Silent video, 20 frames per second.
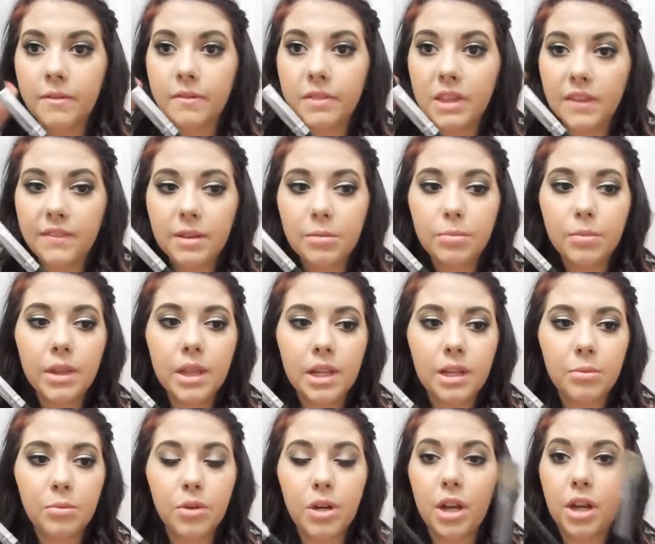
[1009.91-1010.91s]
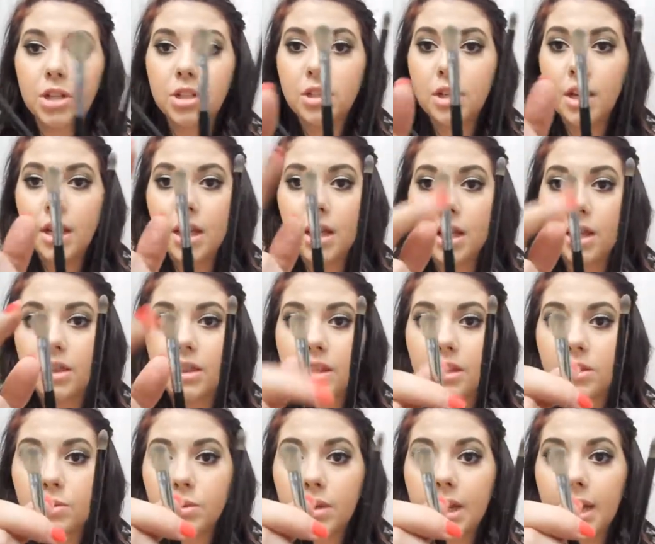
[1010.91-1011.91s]
Fluffy blending brush.
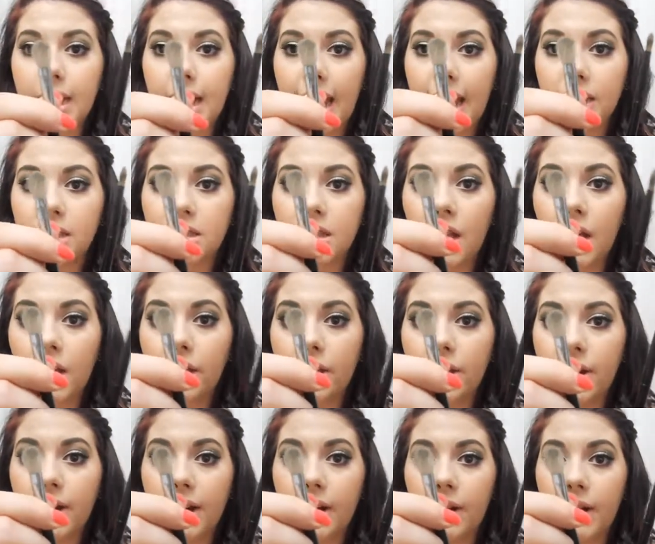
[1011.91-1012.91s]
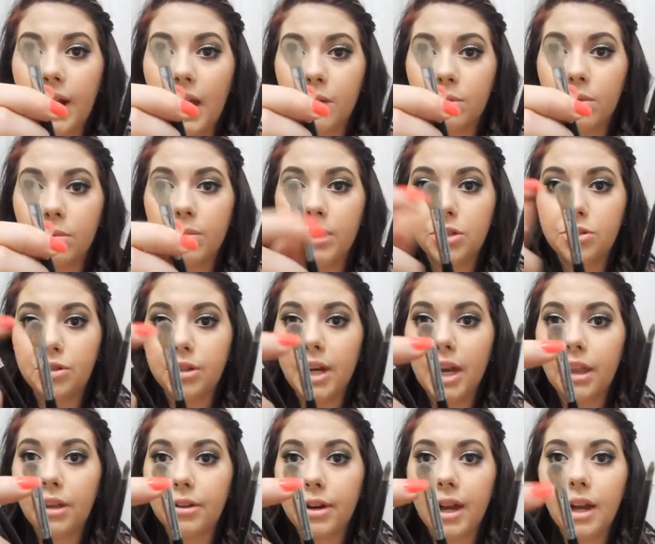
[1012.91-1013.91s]
This one adds color and will blend your
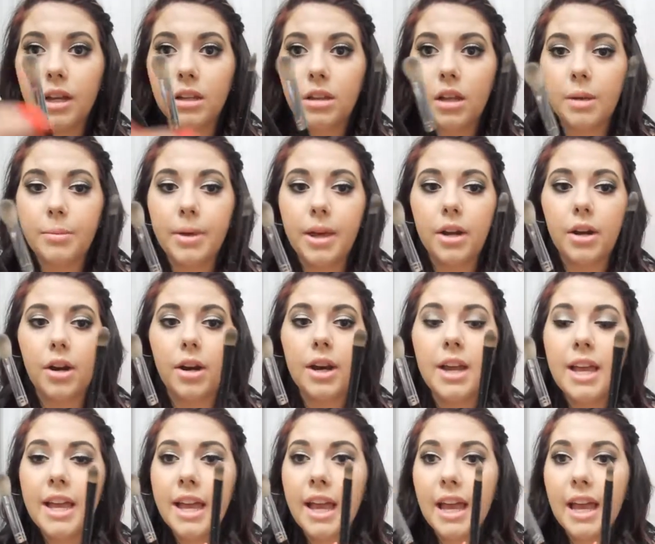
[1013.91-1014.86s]
color out a lot better.